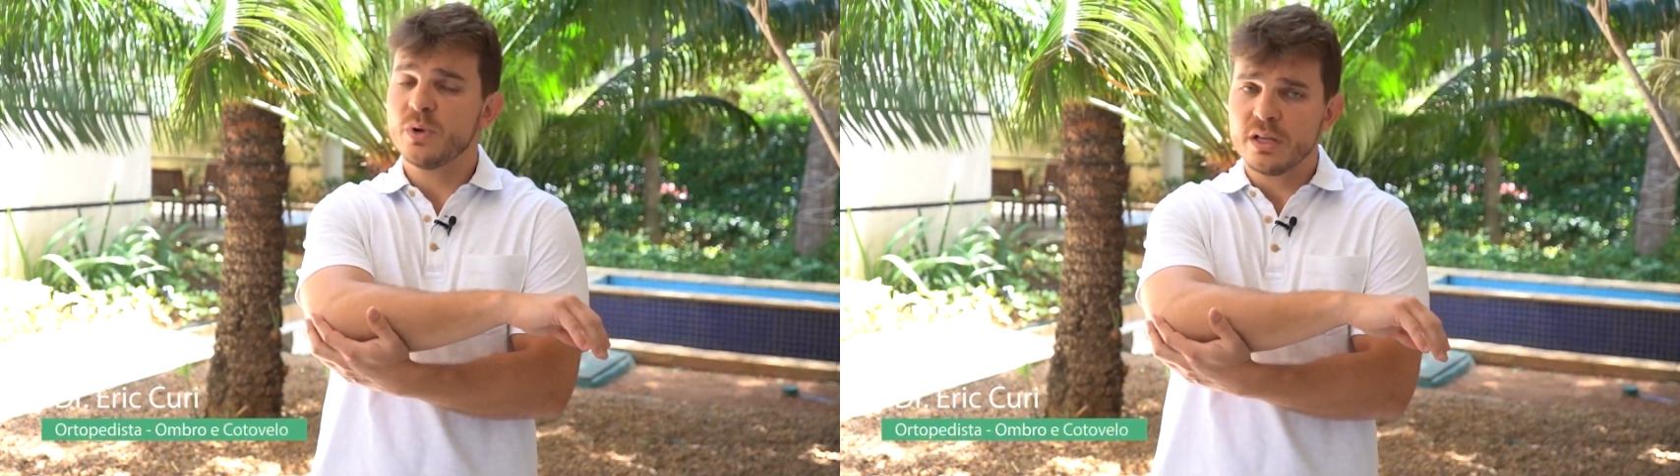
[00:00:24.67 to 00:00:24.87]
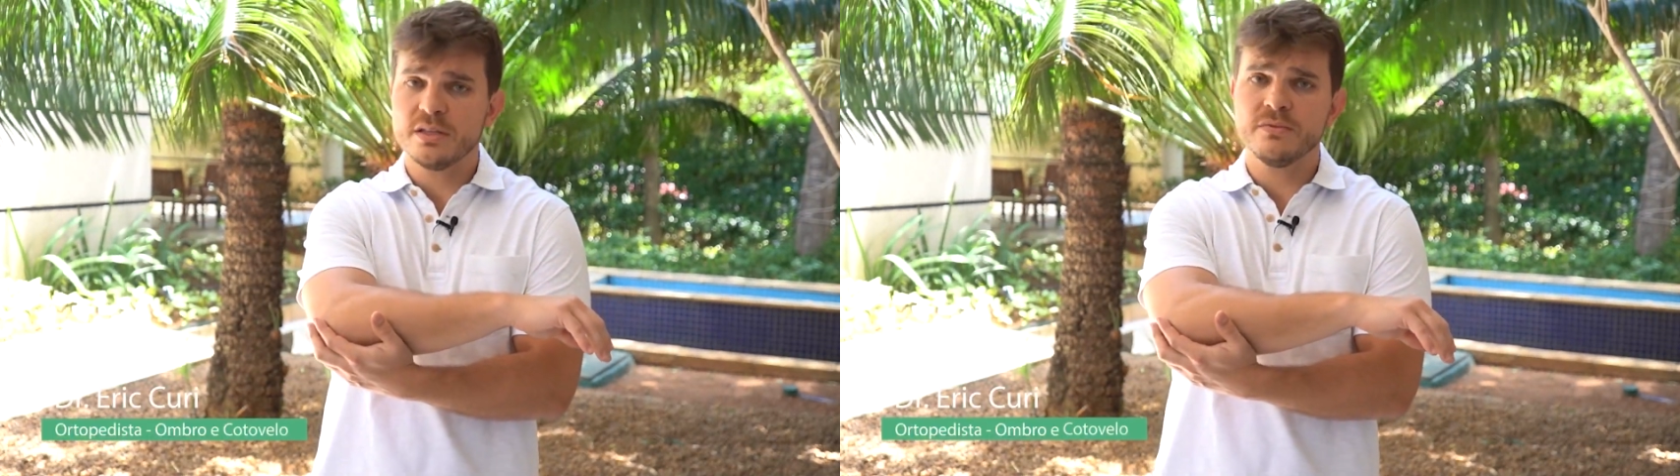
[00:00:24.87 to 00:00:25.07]

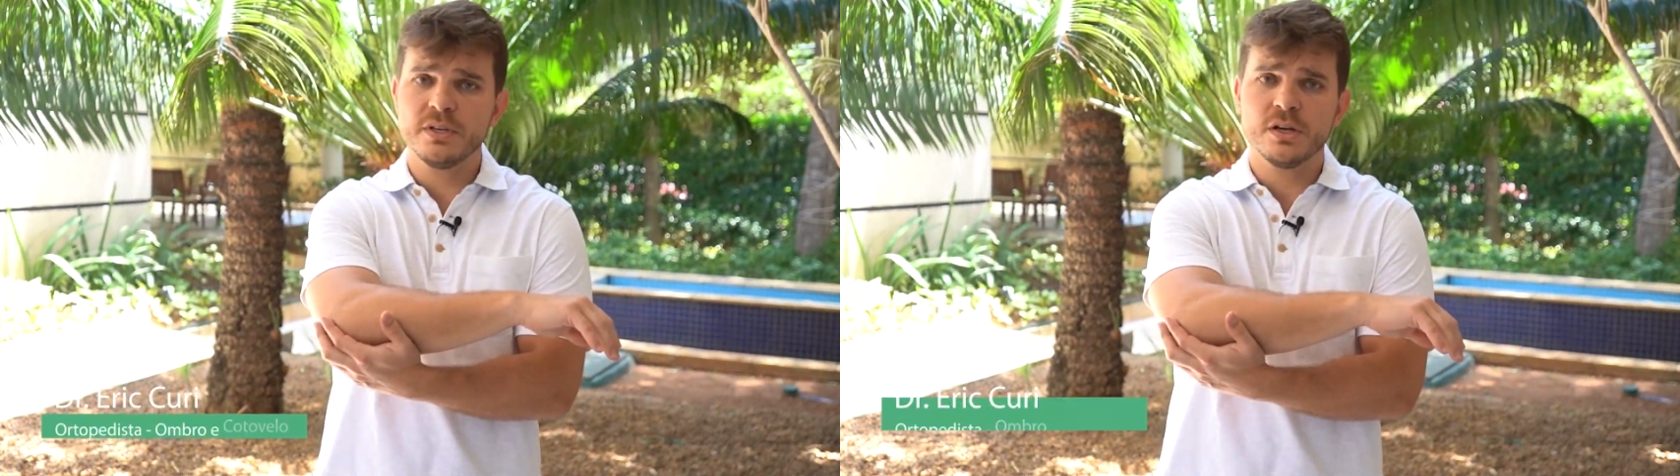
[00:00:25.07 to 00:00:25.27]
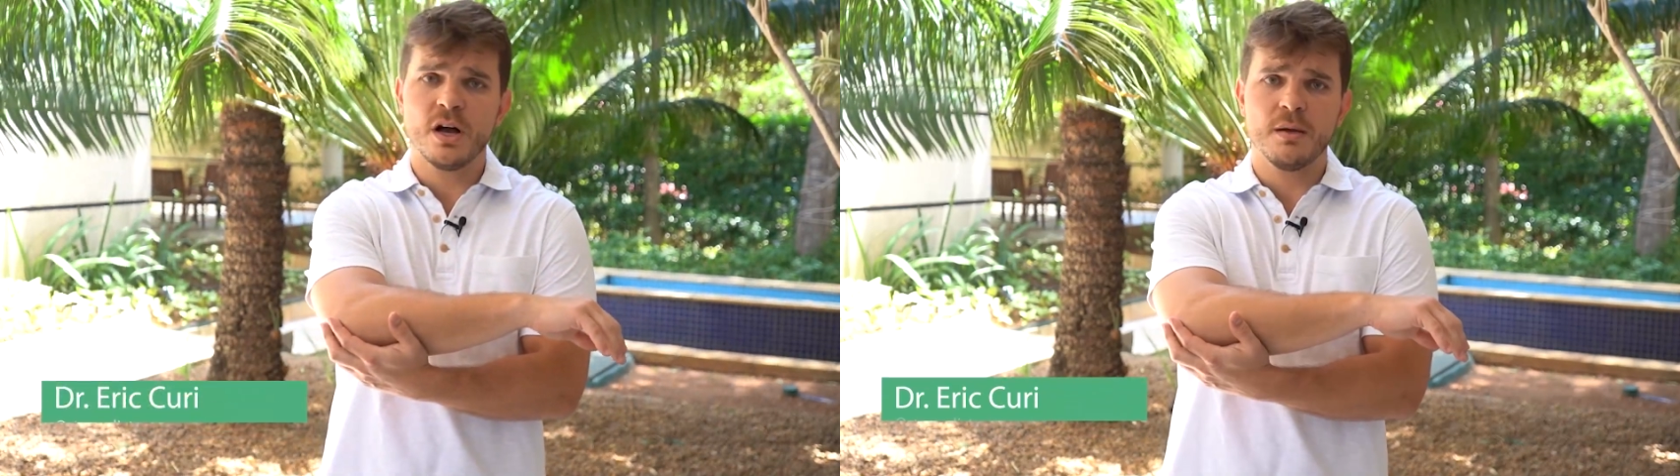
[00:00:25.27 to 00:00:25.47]

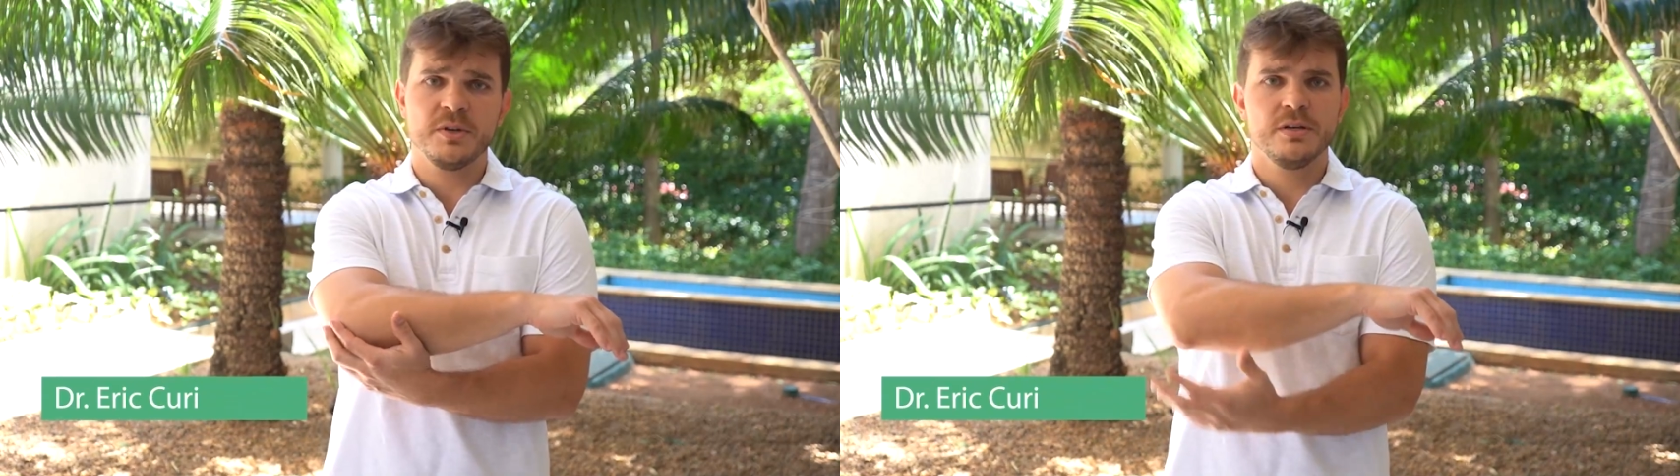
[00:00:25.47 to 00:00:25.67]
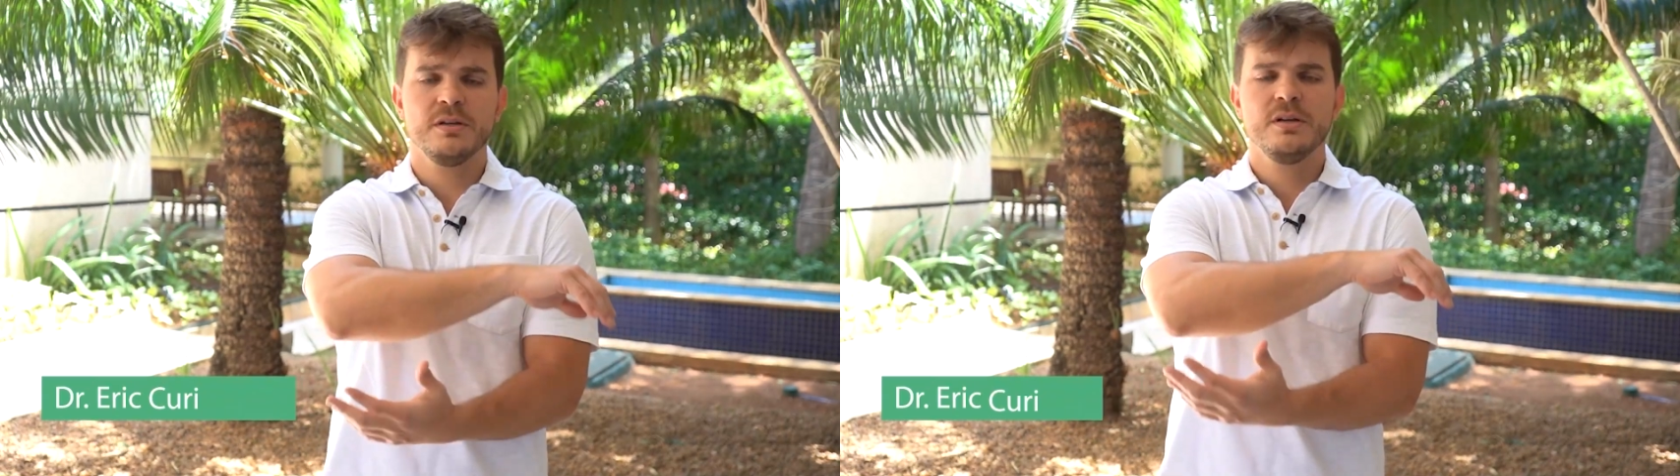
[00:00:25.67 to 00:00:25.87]
relatively
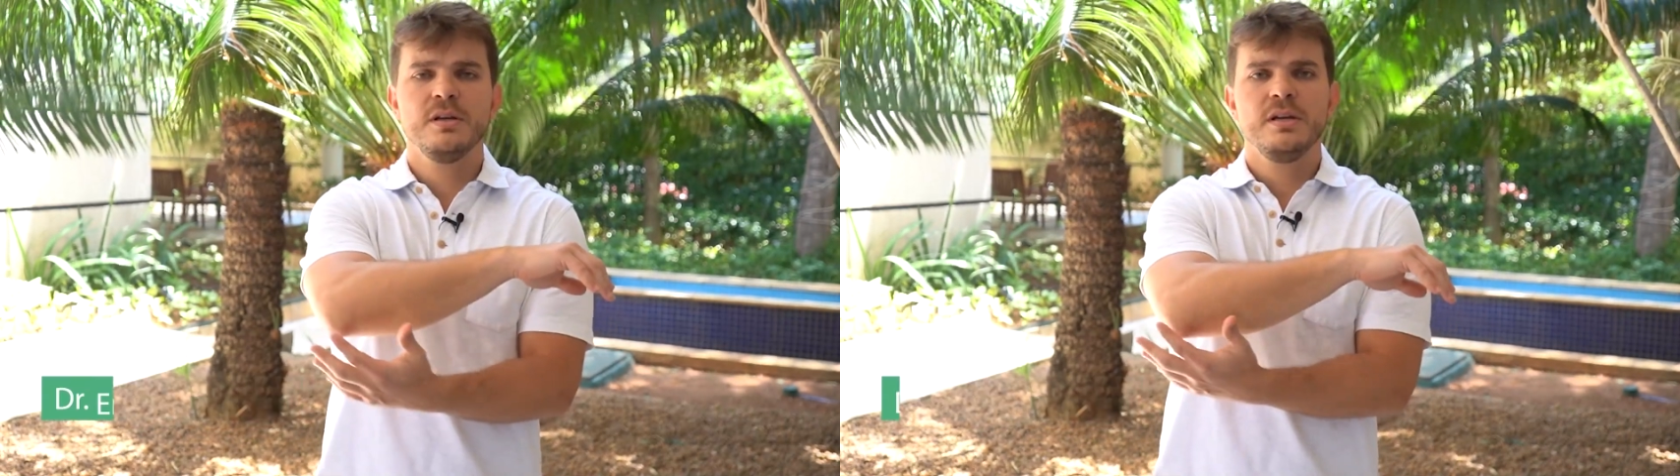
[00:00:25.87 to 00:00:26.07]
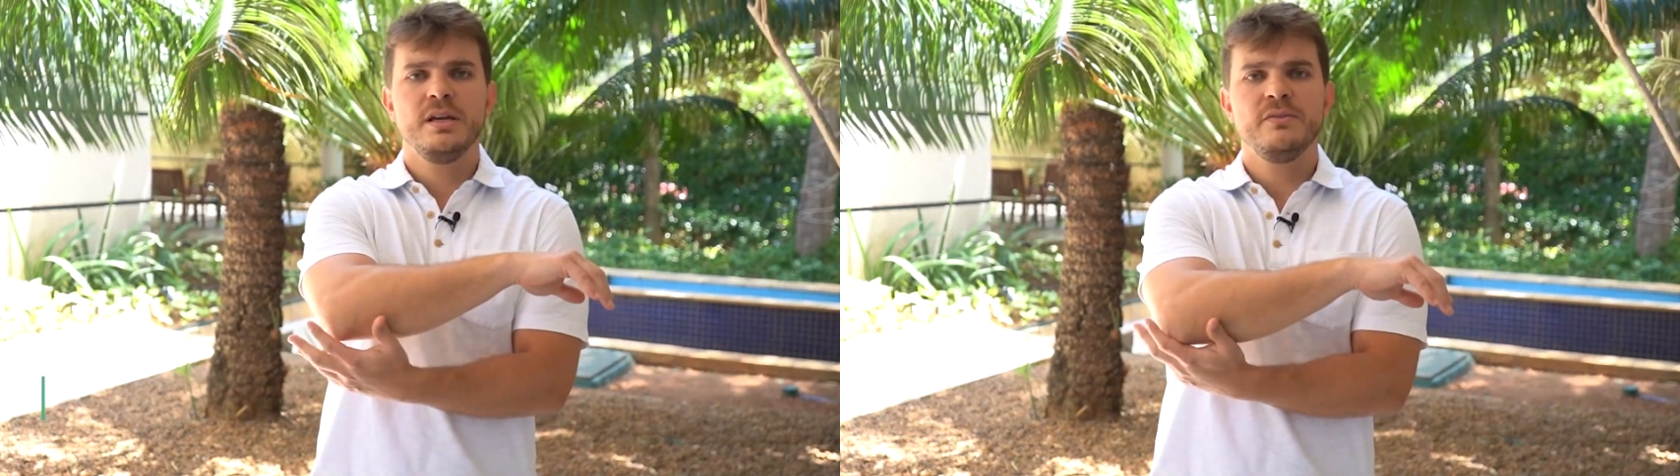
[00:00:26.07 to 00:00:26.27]
common
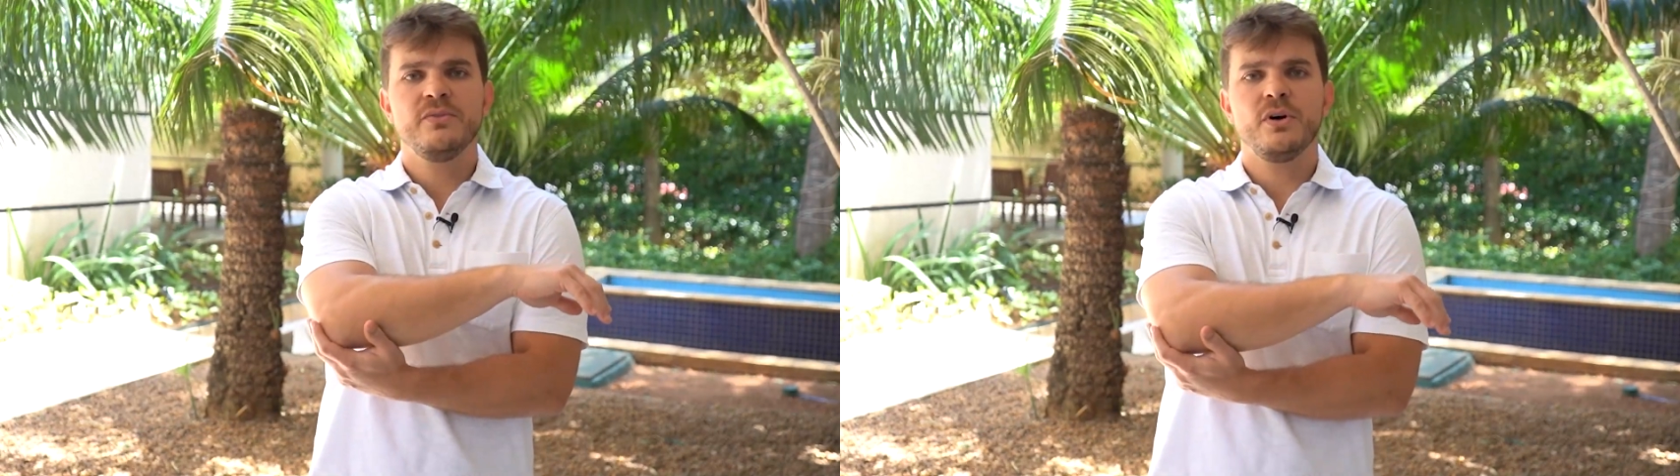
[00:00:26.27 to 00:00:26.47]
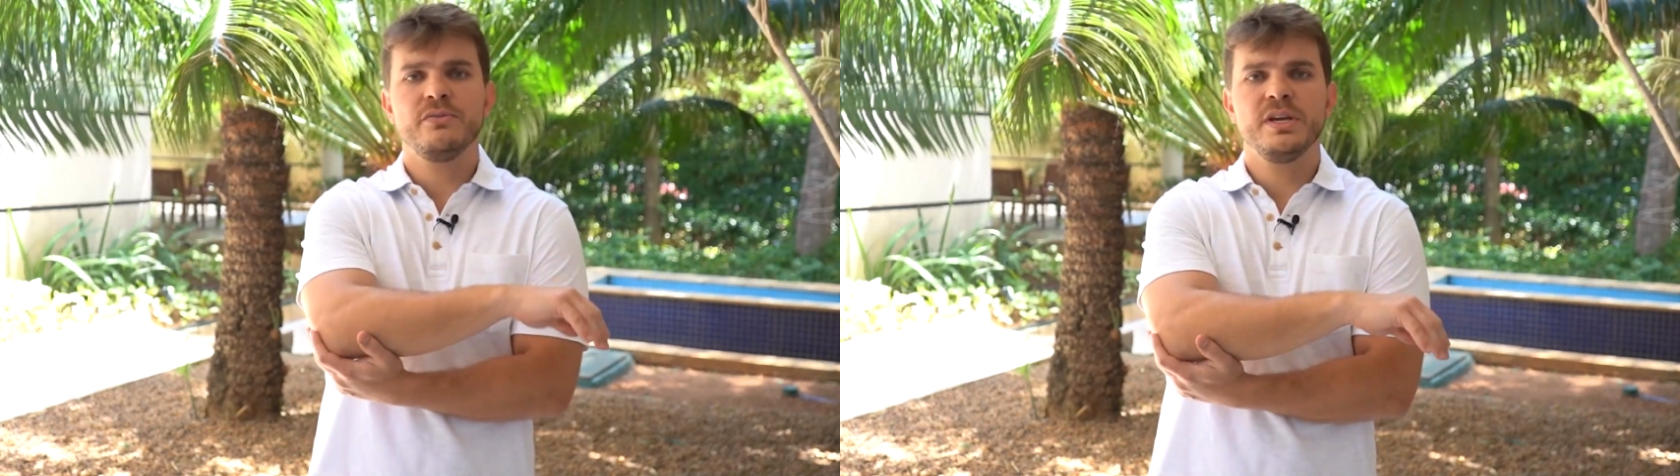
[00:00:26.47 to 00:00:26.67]

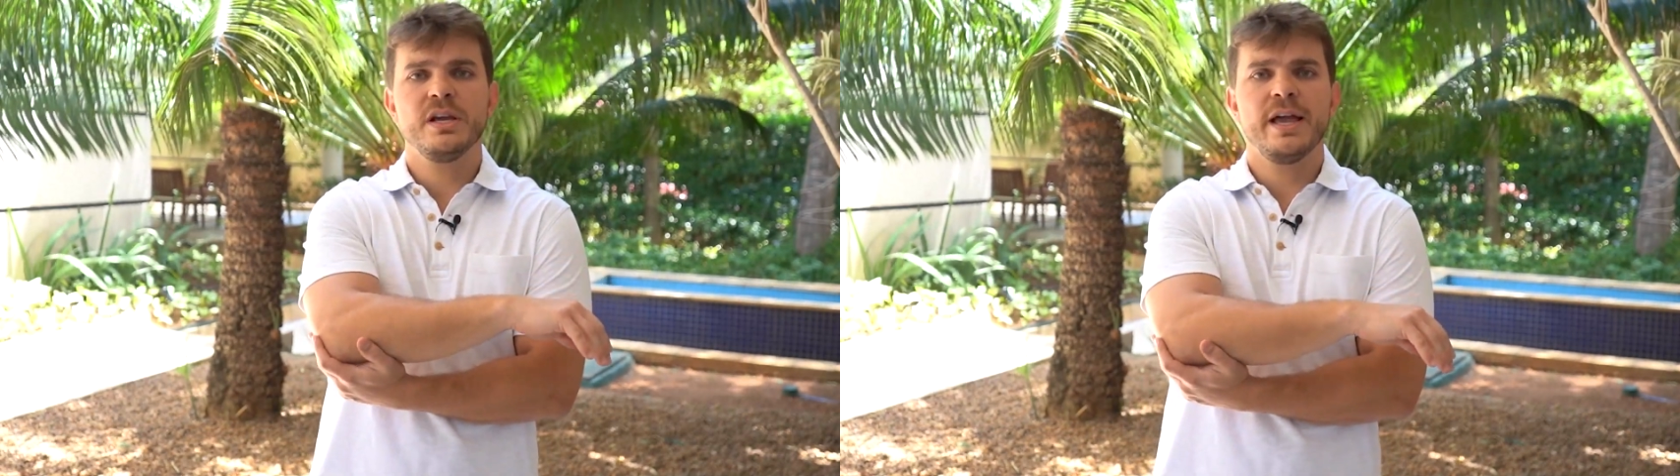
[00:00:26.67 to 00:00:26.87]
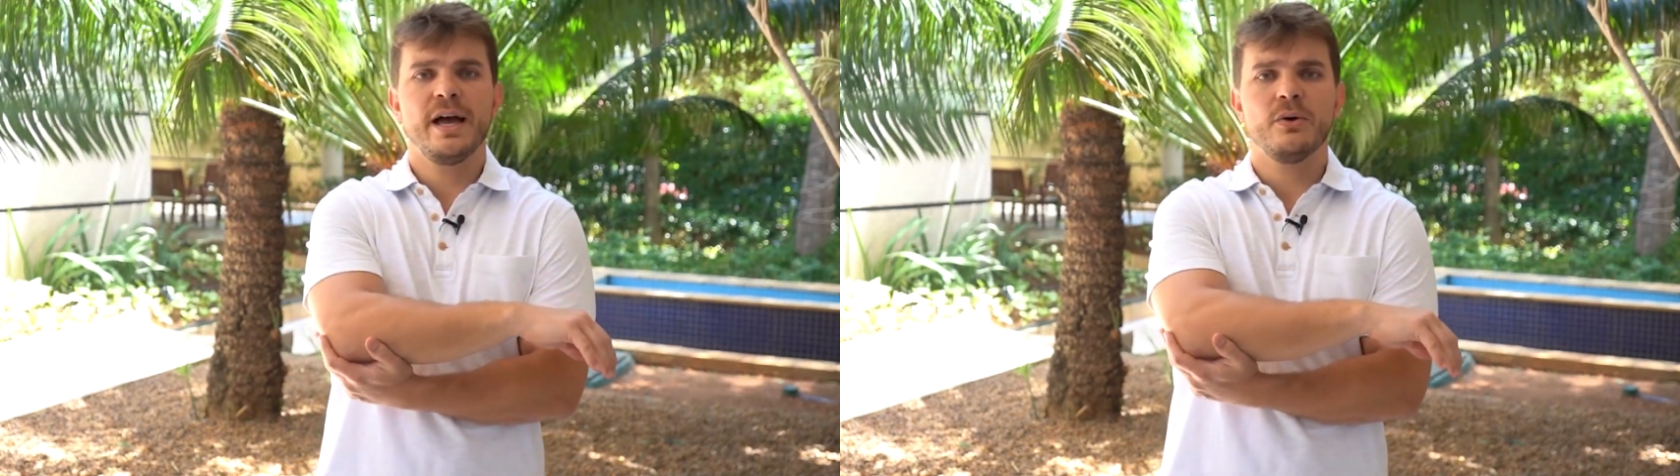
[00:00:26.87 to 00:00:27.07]

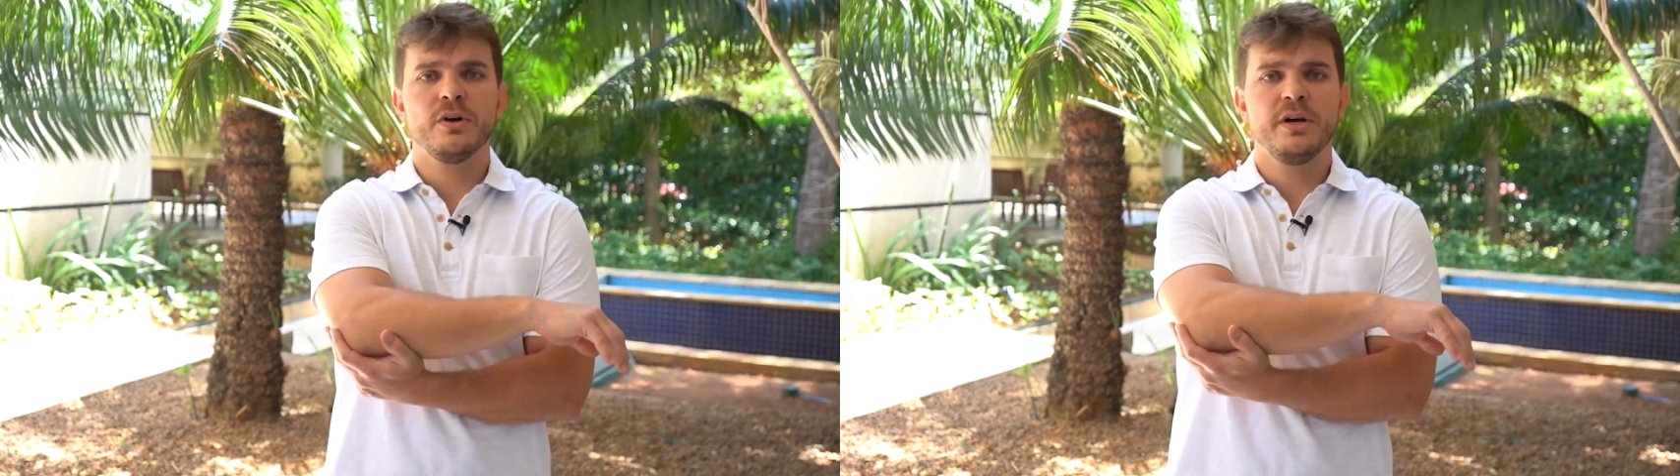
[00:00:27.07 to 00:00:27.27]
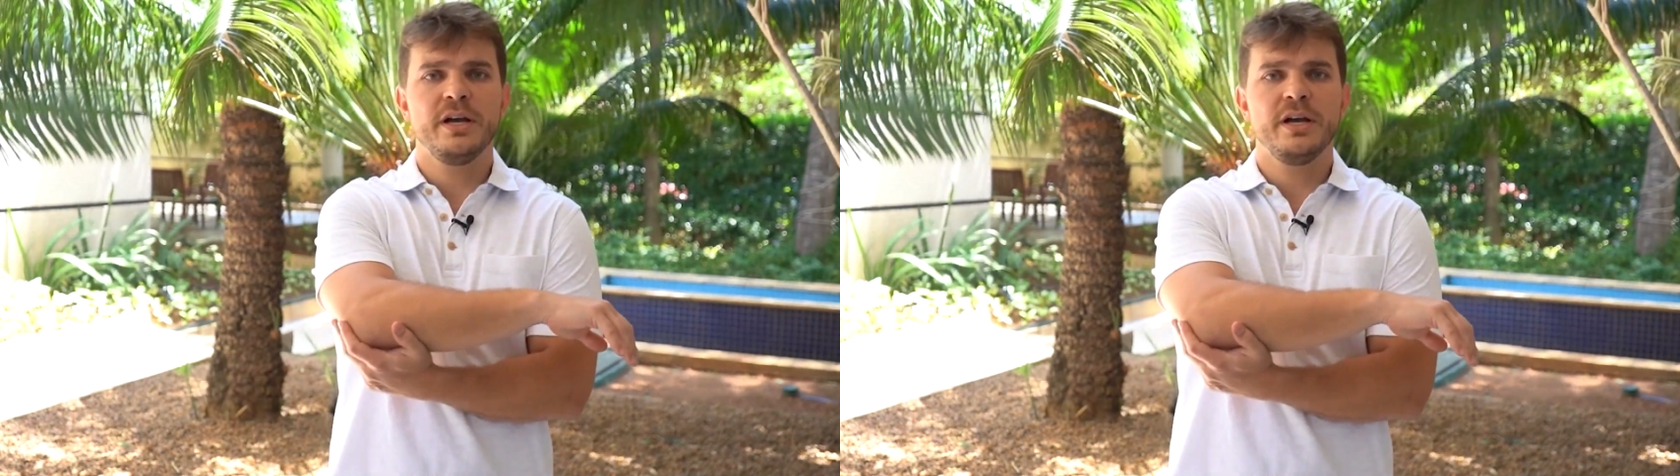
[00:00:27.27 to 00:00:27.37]
involving our